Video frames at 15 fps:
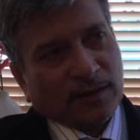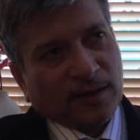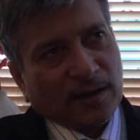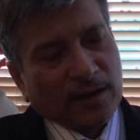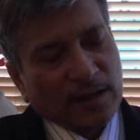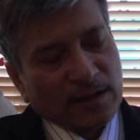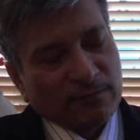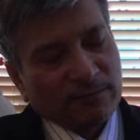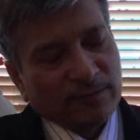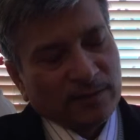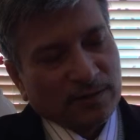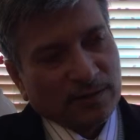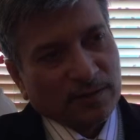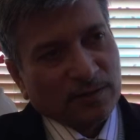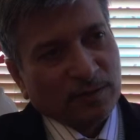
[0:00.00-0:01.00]
I have
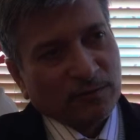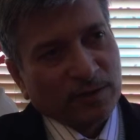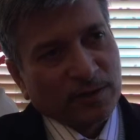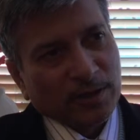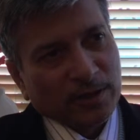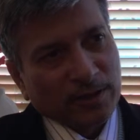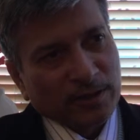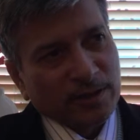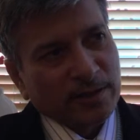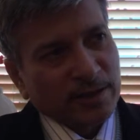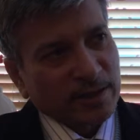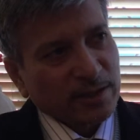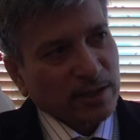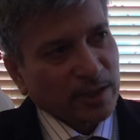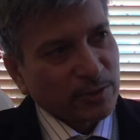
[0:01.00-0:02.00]
over 30 years
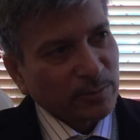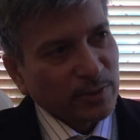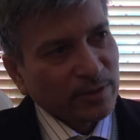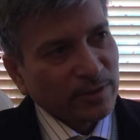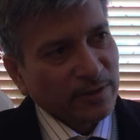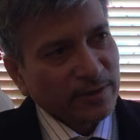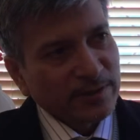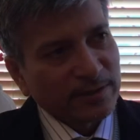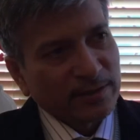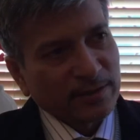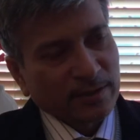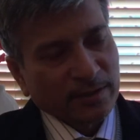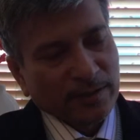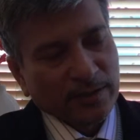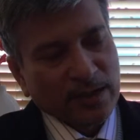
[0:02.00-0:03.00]

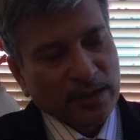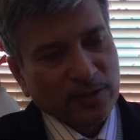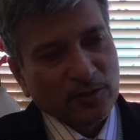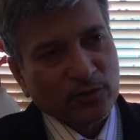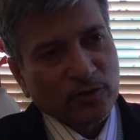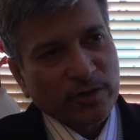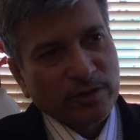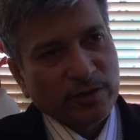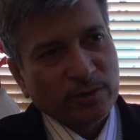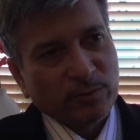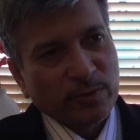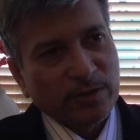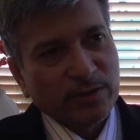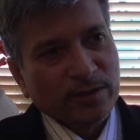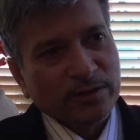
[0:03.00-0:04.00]
experience and interest in
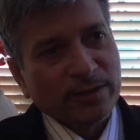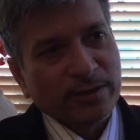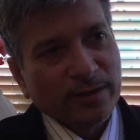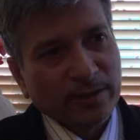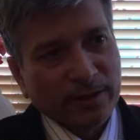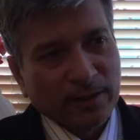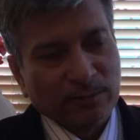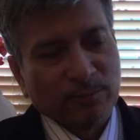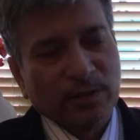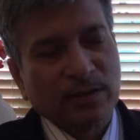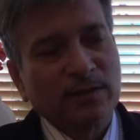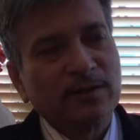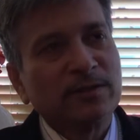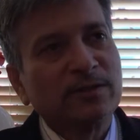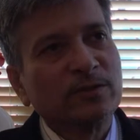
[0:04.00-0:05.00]
pediatric kidney and
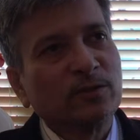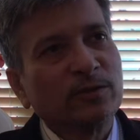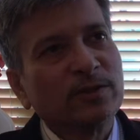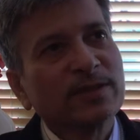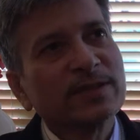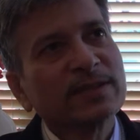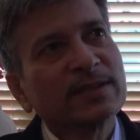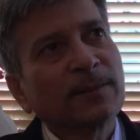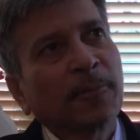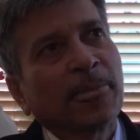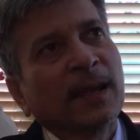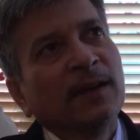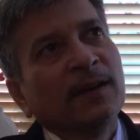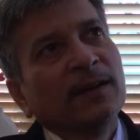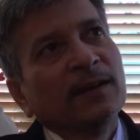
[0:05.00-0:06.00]
bladder disorders.
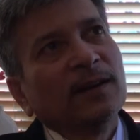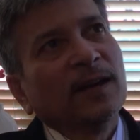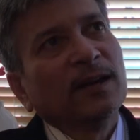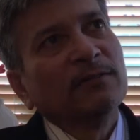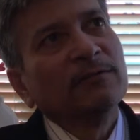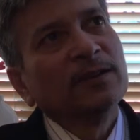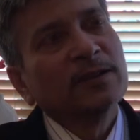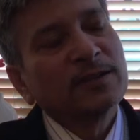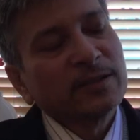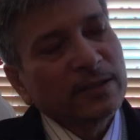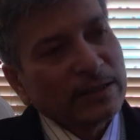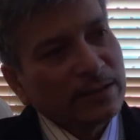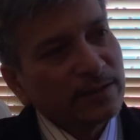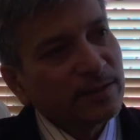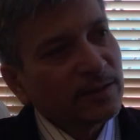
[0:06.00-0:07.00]
I worked in
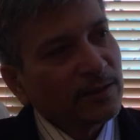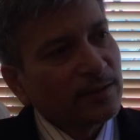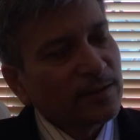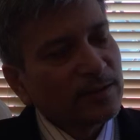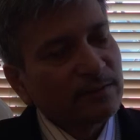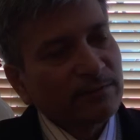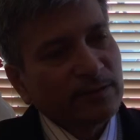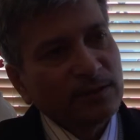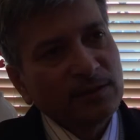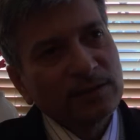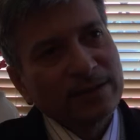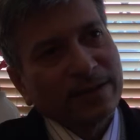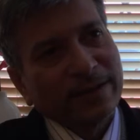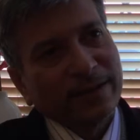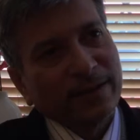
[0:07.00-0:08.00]
India in this
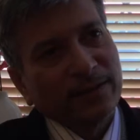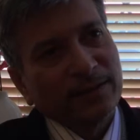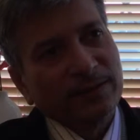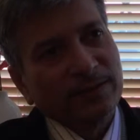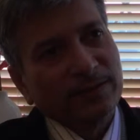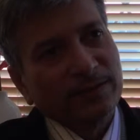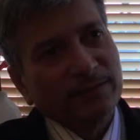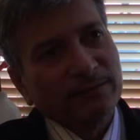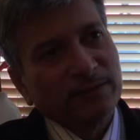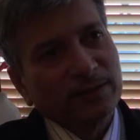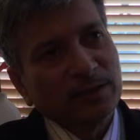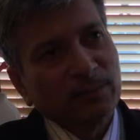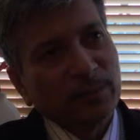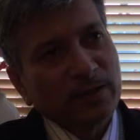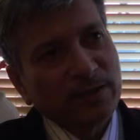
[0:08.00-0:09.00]
field and
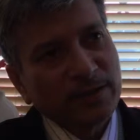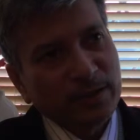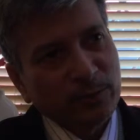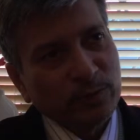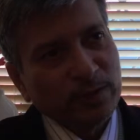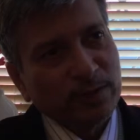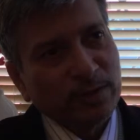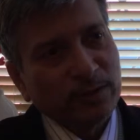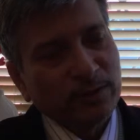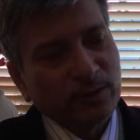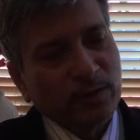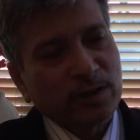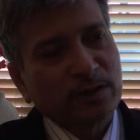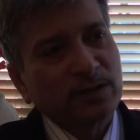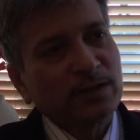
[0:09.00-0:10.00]
further pursued it in the
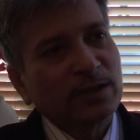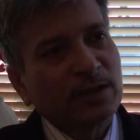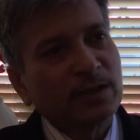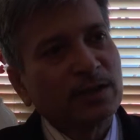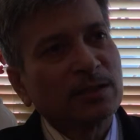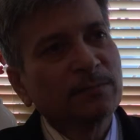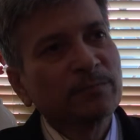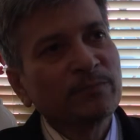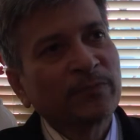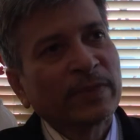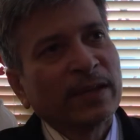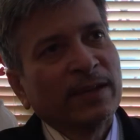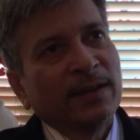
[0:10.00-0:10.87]
United Kingdom.